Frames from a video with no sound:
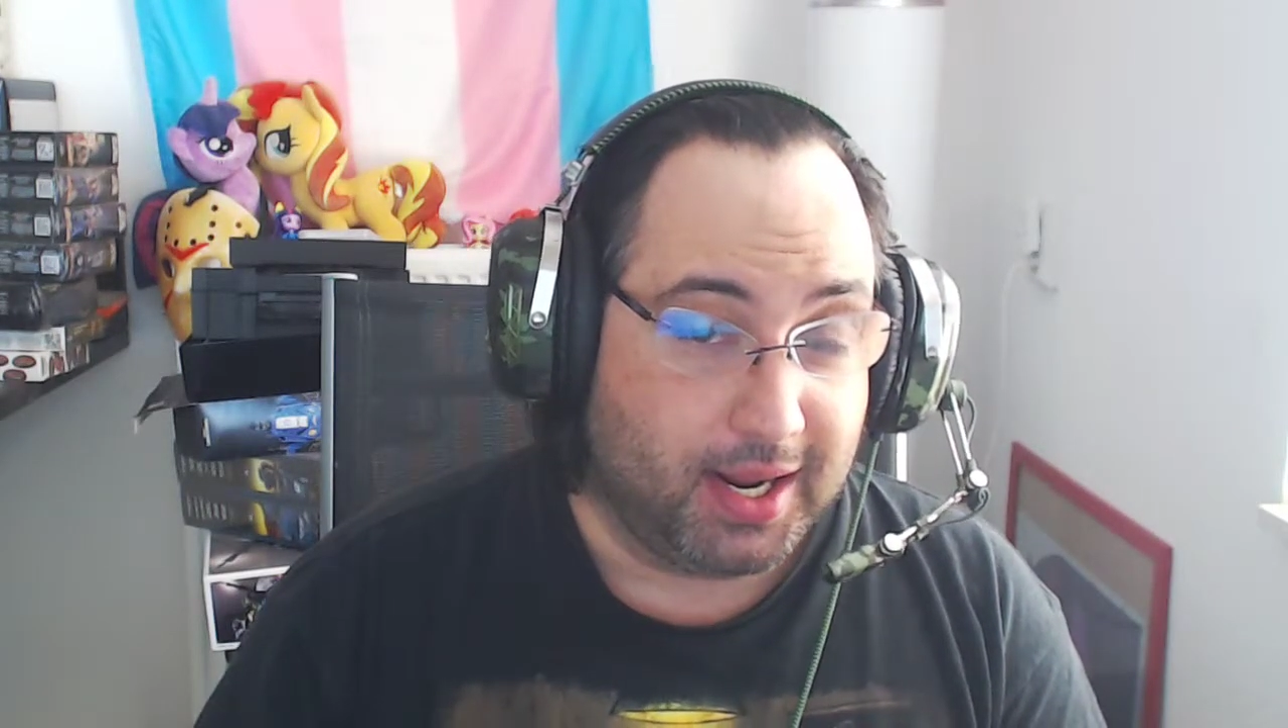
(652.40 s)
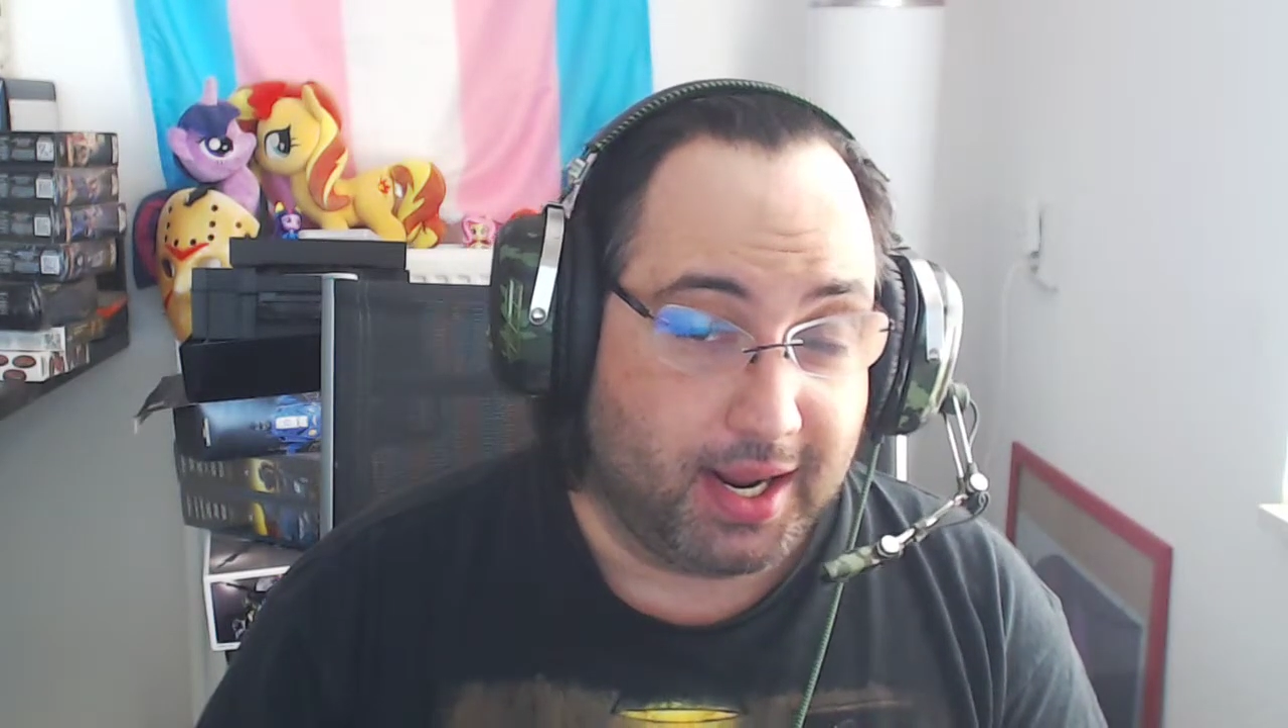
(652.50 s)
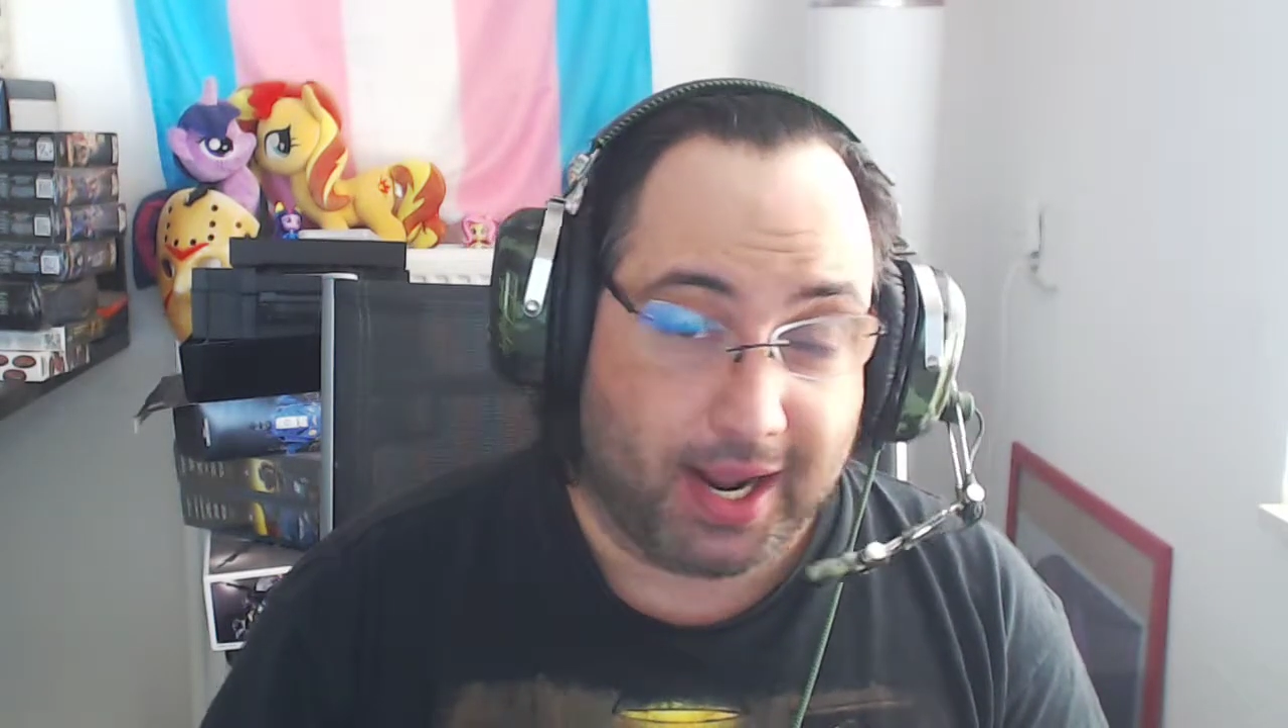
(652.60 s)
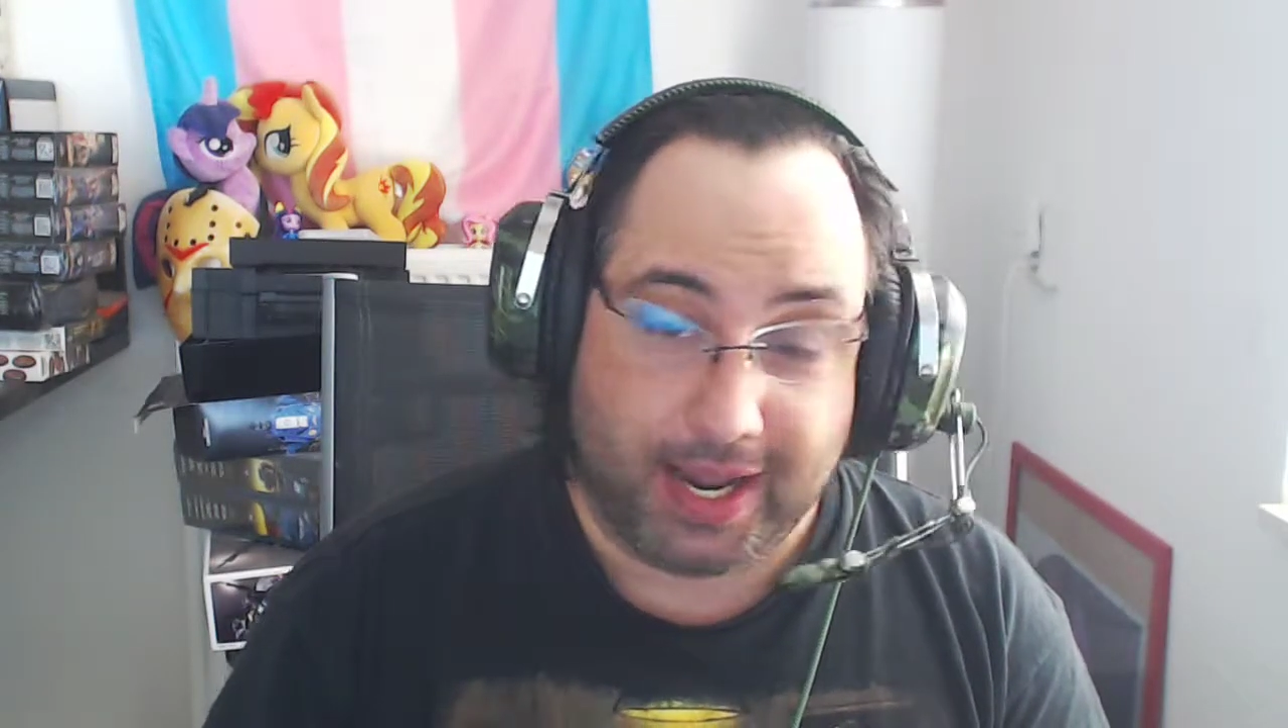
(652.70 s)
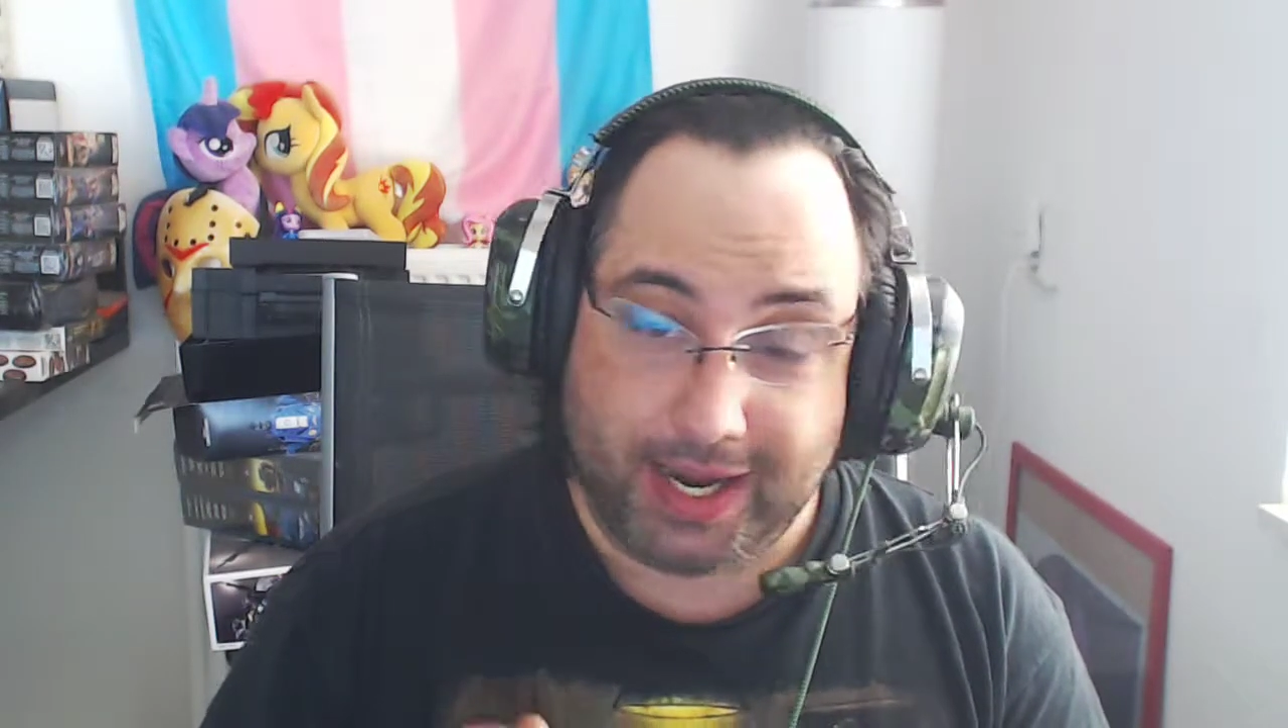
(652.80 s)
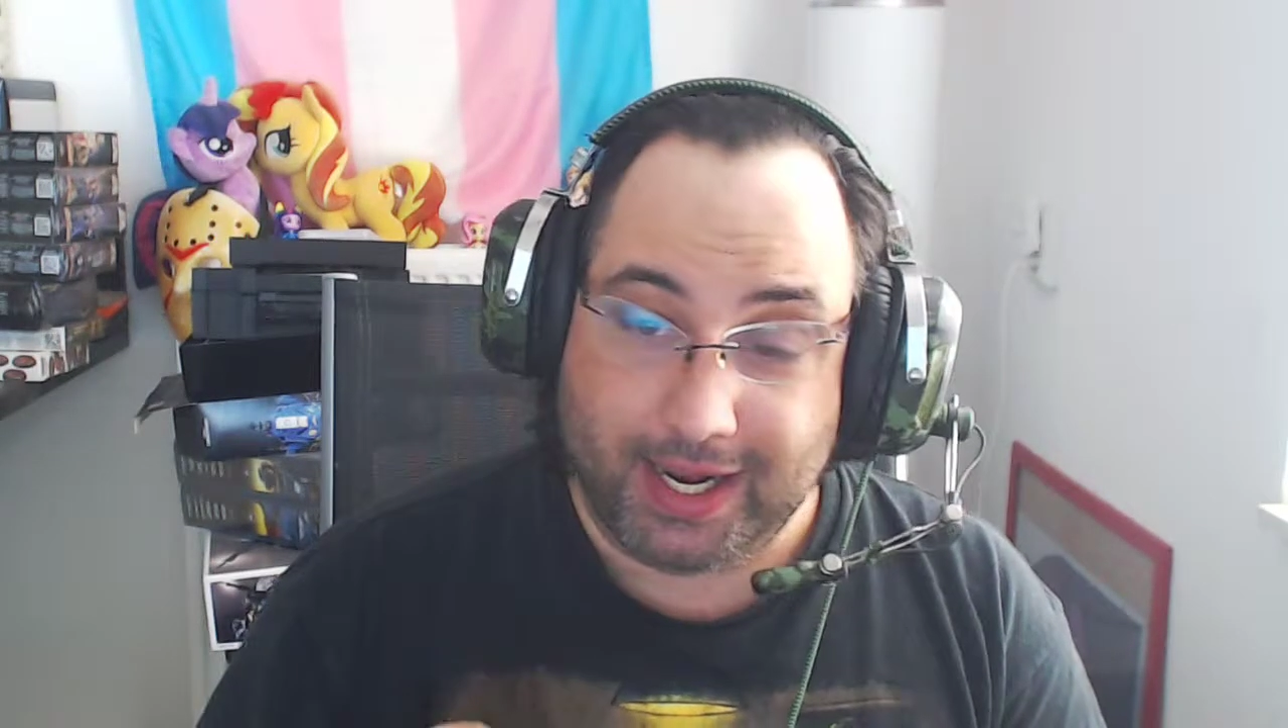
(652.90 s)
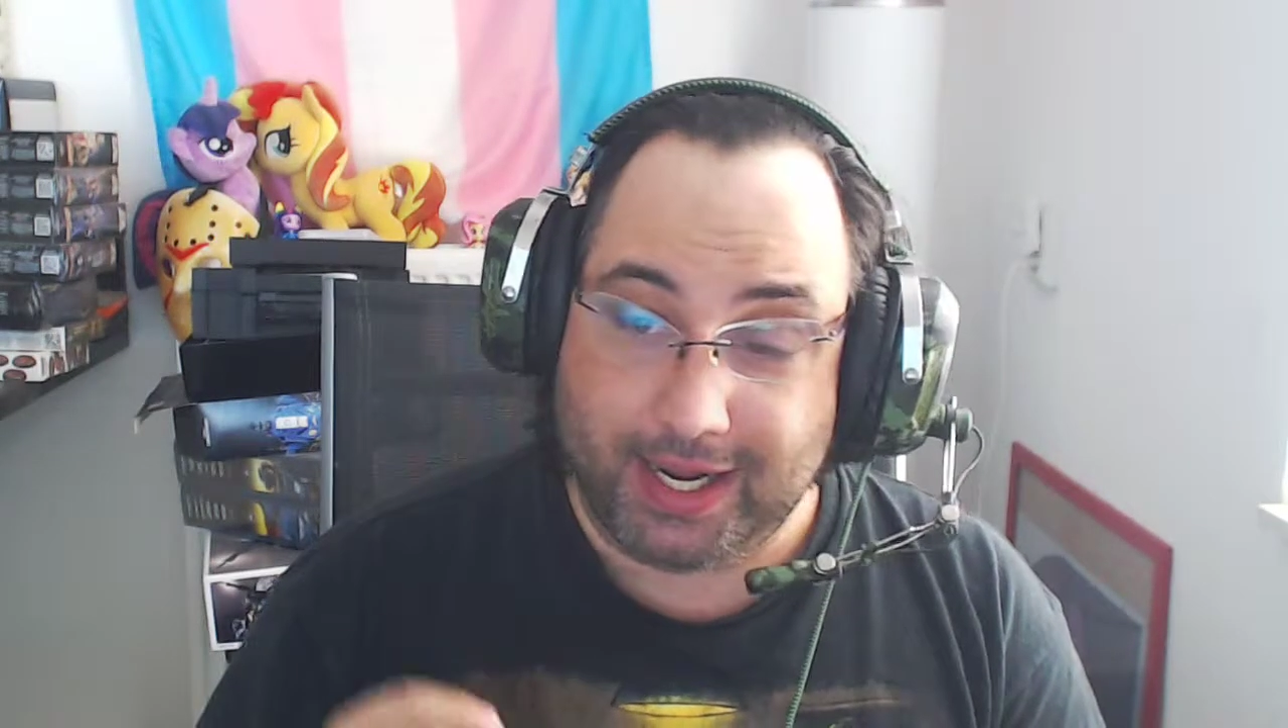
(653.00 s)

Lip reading: And it